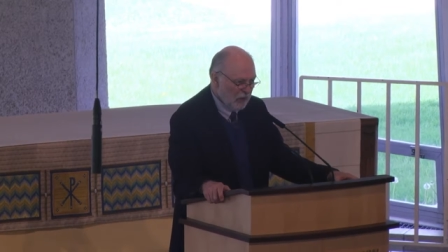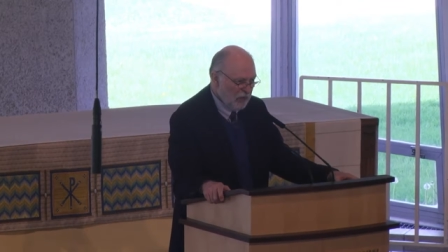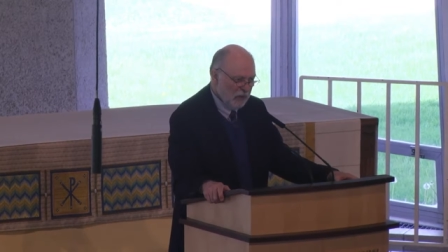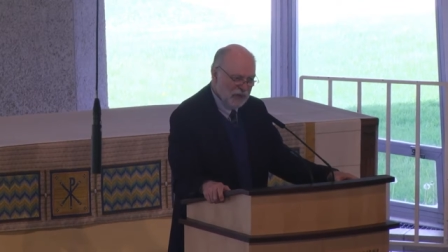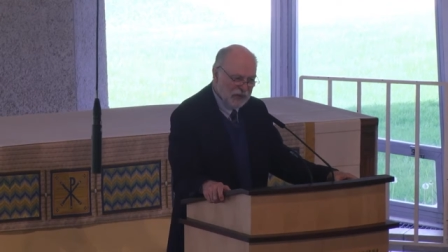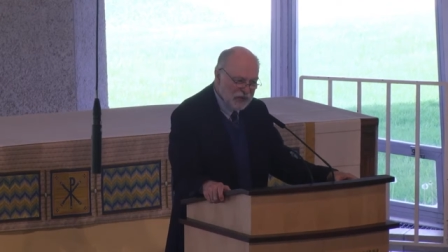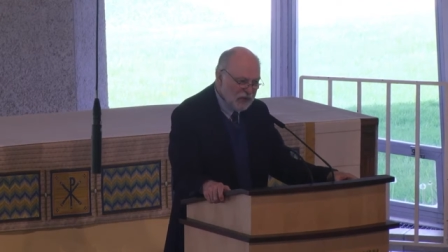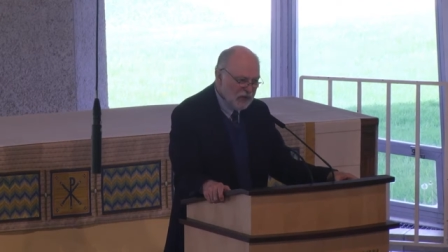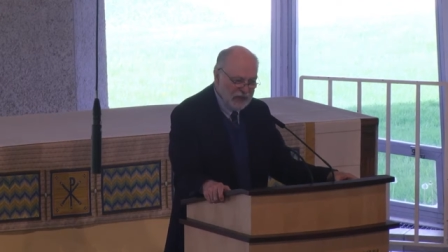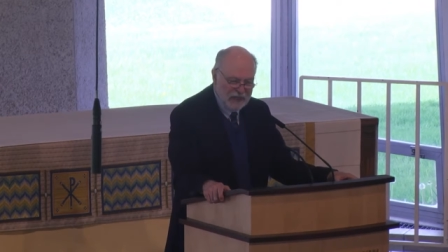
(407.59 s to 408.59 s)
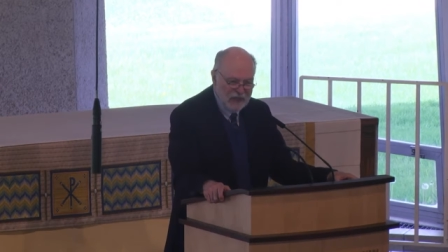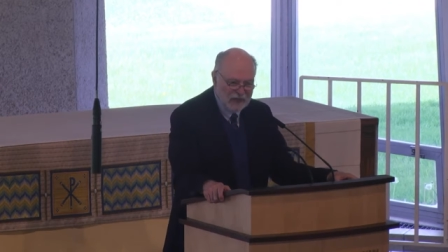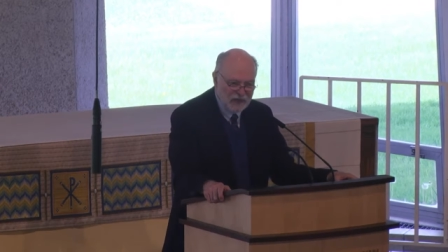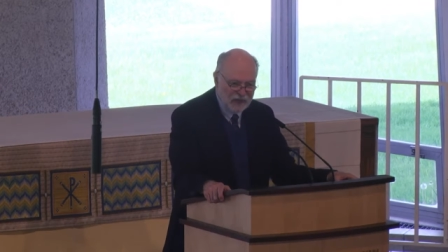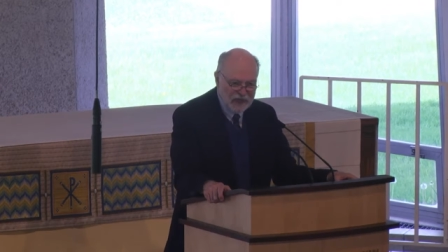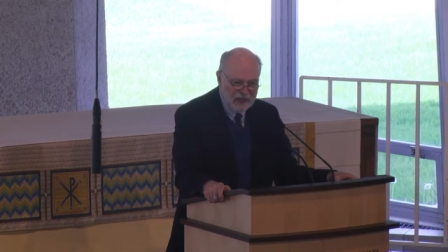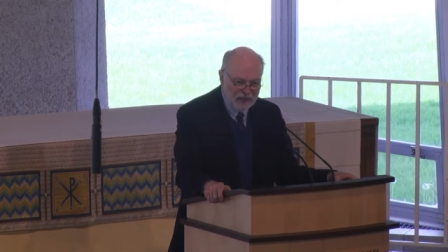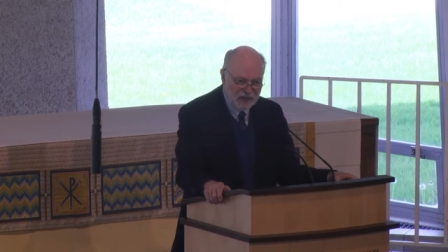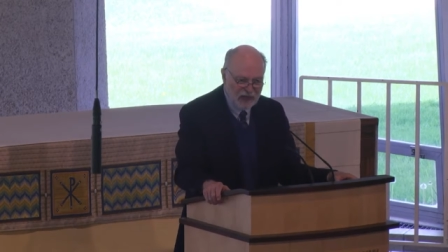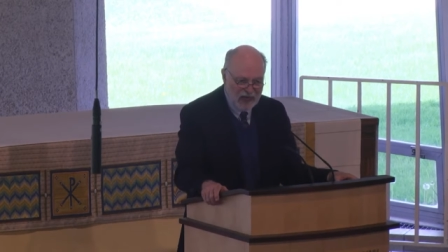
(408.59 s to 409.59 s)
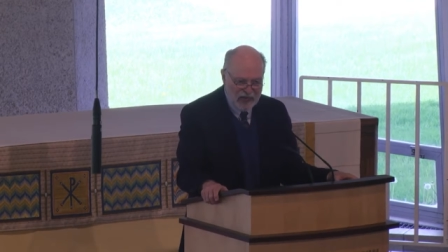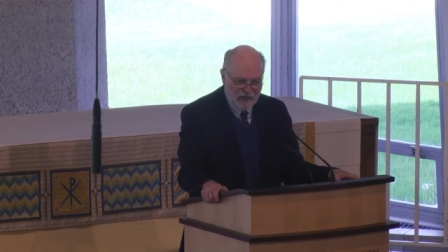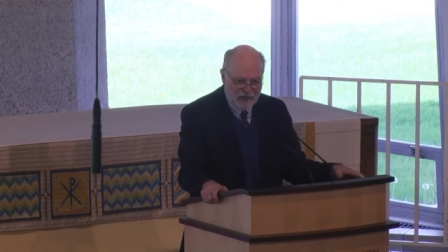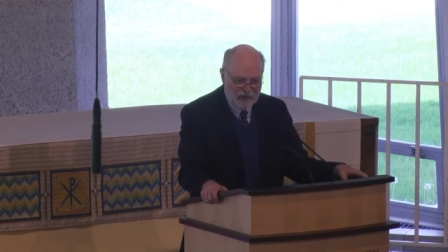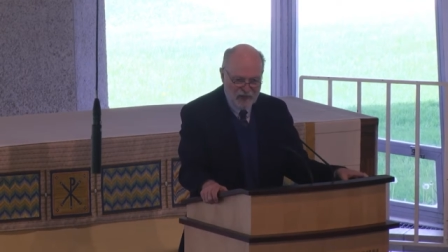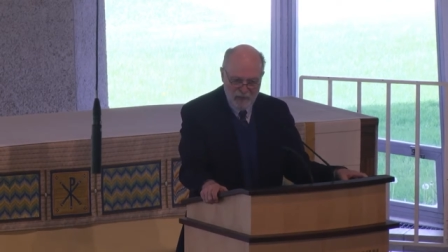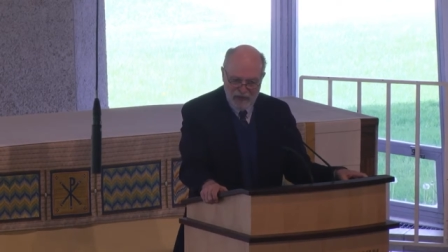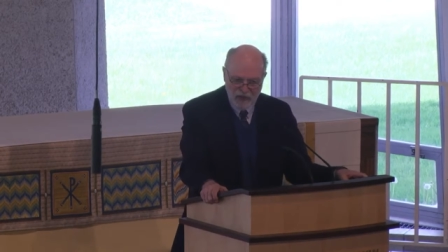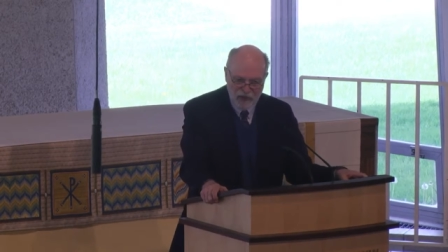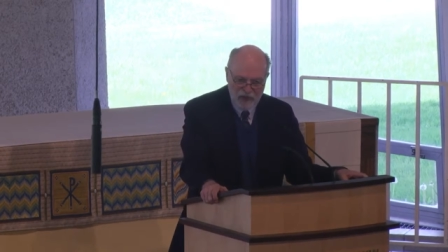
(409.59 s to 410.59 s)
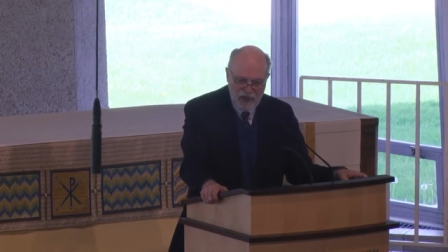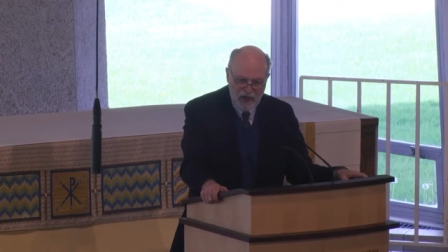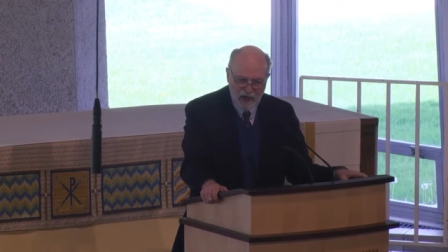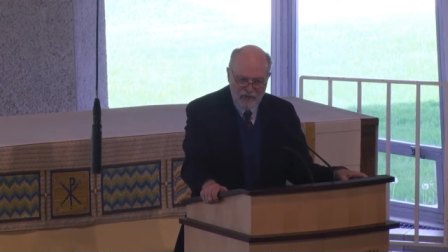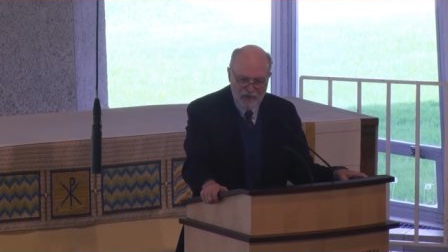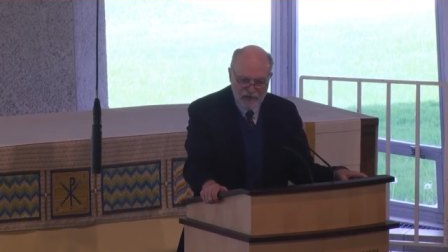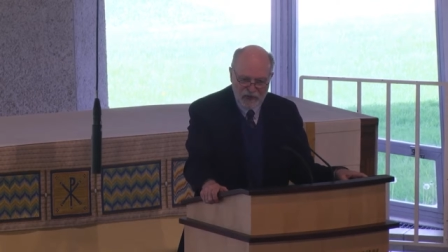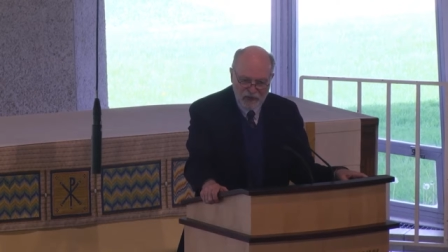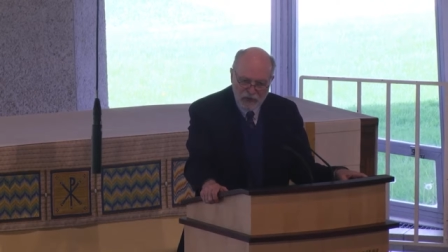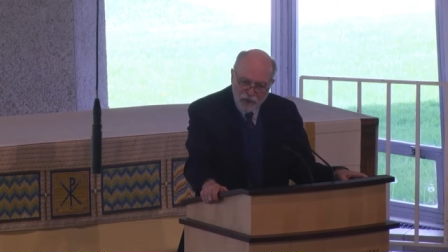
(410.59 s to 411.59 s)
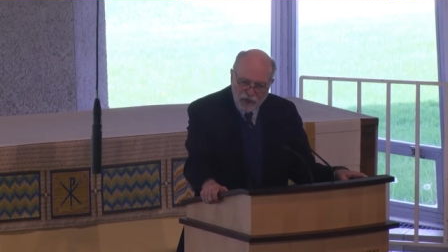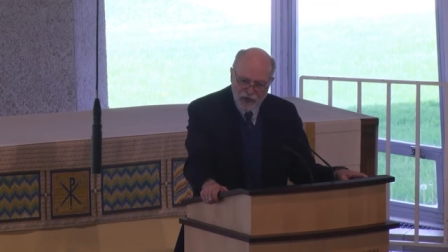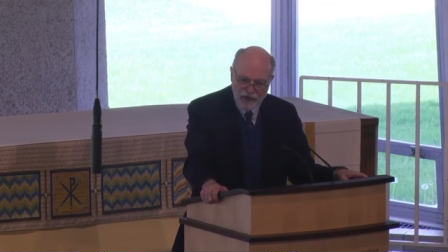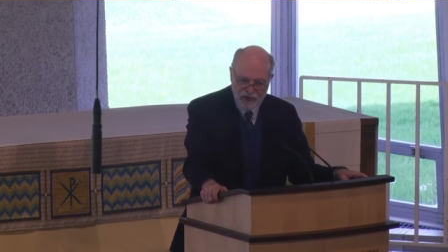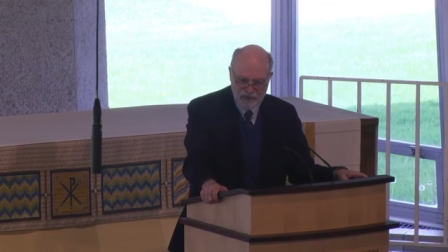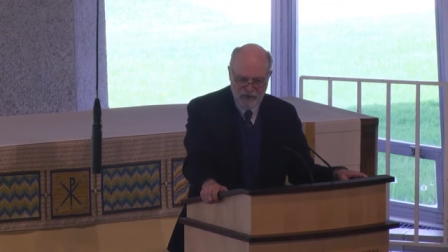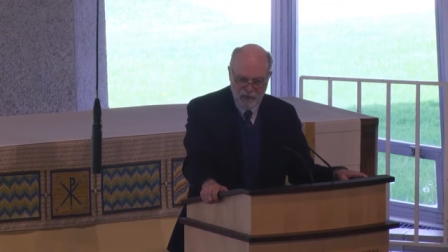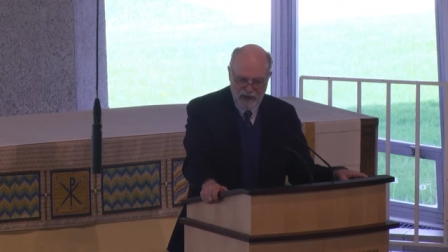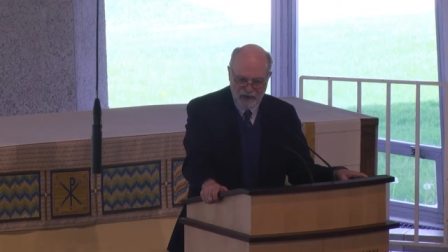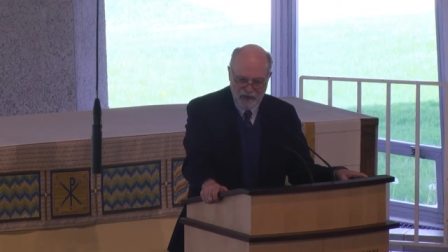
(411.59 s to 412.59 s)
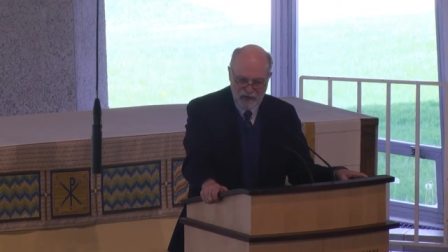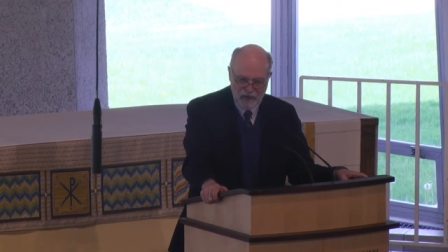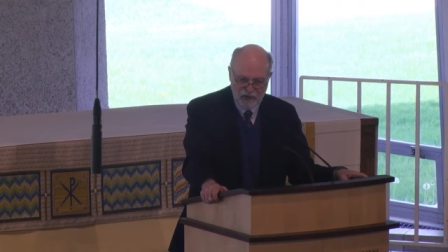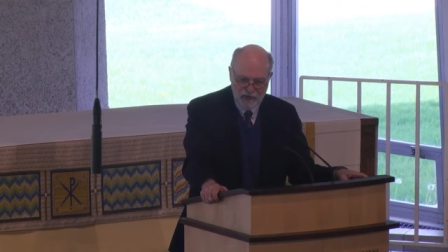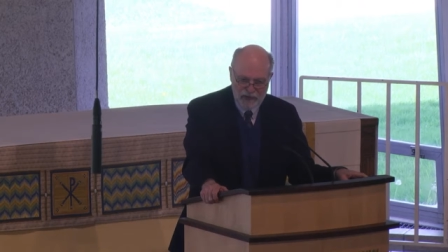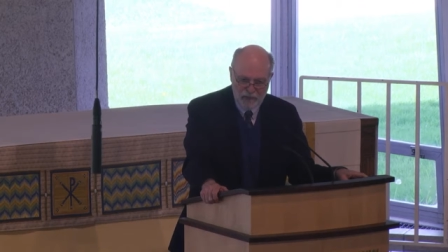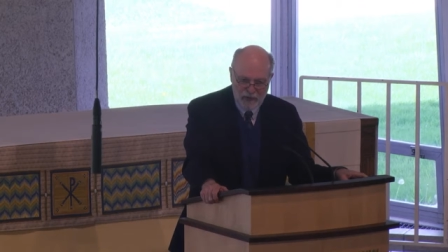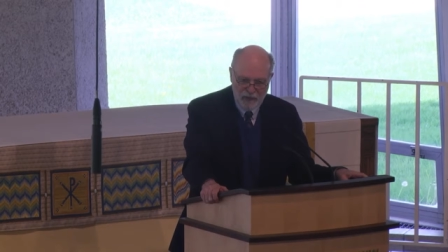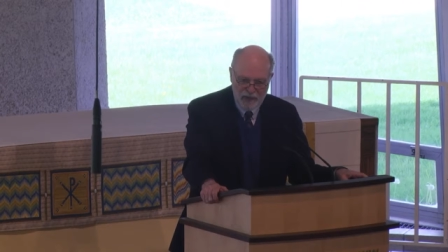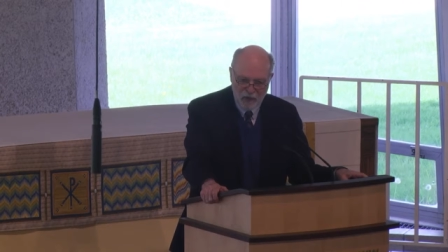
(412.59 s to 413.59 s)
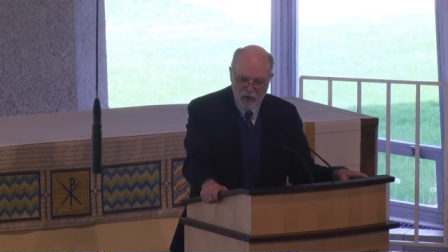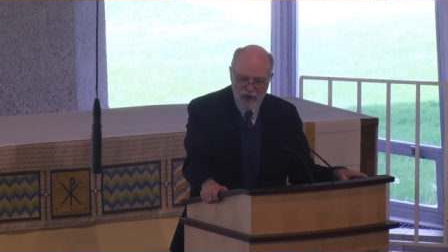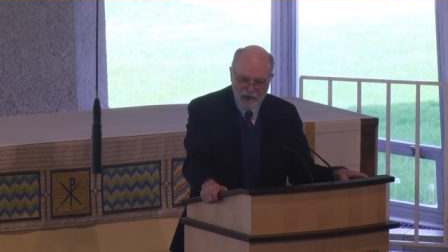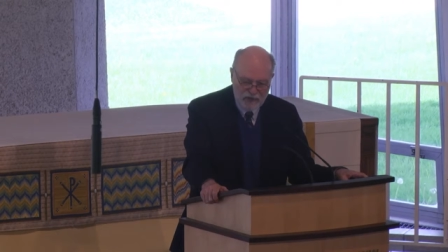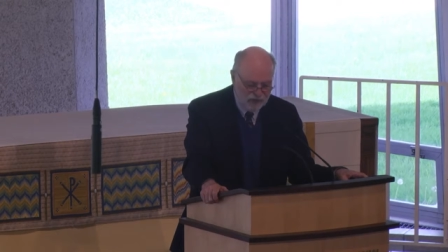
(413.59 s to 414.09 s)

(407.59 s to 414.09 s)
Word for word: we will certainly not see the size and dimension of the solutions from us that are going to be required